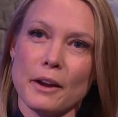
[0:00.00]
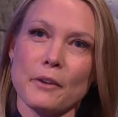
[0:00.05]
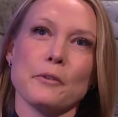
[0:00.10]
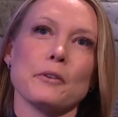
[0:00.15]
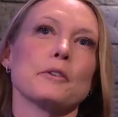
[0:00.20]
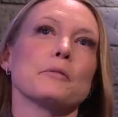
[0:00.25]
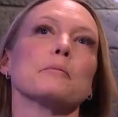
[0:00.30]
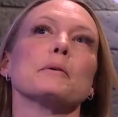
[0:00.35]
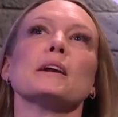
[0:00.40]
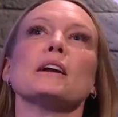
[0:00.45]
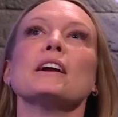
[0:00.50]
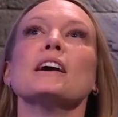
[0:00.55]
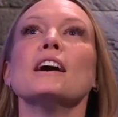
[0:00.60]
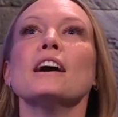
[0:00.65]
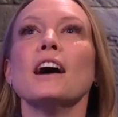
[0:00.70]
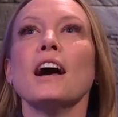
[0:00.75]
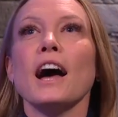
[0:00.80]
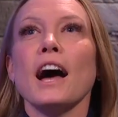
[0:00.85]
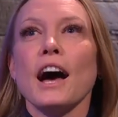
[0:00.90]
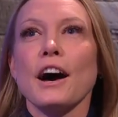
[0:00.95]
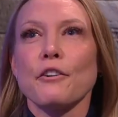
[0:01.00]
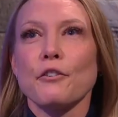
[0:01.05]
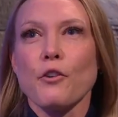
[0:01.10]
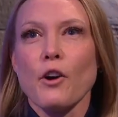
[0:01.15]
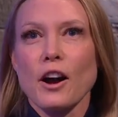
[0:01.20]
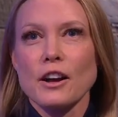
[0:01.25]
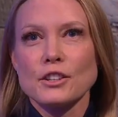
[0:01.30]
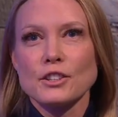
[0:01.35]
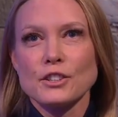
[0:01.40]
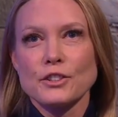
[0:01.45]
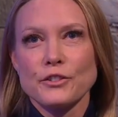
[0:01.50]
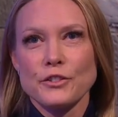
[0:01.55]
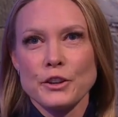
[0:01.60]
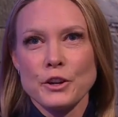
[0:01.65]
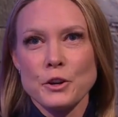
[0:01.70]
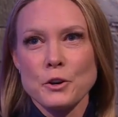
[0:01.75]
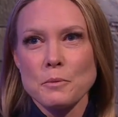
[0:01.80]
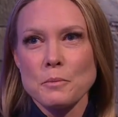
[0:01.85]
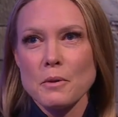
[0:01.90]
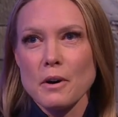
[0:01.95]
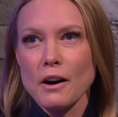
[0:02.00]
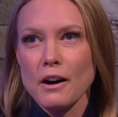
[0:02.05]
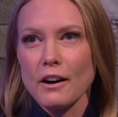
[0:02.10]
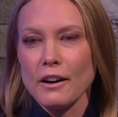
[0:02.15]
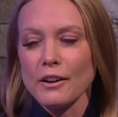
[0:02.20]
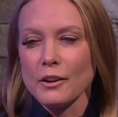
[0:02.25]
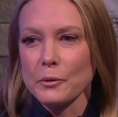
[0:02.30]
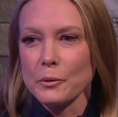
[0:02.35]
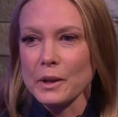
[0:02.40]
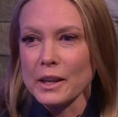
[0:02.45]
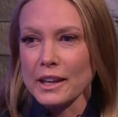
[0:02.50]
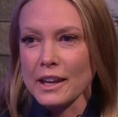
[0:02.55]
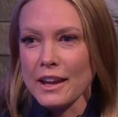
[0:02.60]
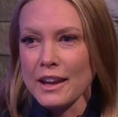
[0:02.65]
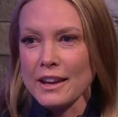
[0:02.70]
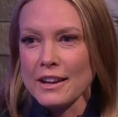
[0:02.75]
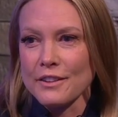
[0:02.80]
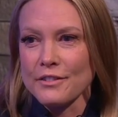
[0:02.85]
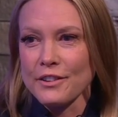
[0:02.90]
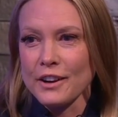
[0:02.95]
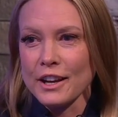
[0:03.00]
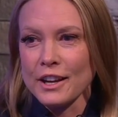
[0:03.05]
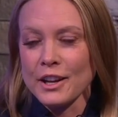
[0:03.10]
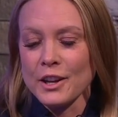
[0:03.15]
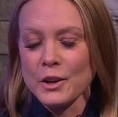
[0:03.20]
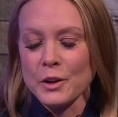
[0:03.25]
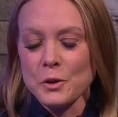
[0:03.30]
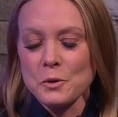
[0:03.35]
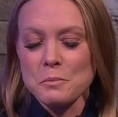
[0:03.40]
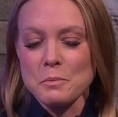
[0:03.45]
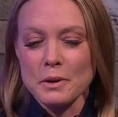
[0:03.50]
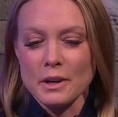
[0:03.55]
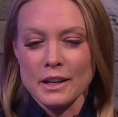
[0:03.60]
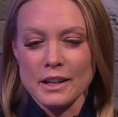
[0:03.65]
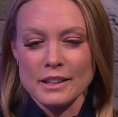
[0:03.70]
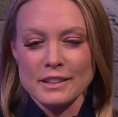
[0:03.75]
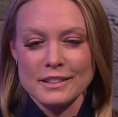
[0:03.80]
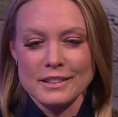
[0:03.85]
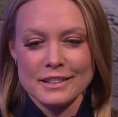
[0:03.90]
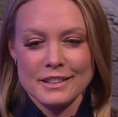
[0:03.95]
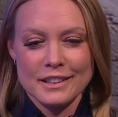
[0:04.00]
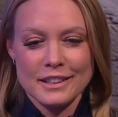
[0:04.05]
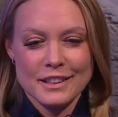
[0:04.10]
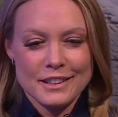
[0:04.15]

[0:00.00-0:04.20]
I would be have watched film all weekend if I knew, but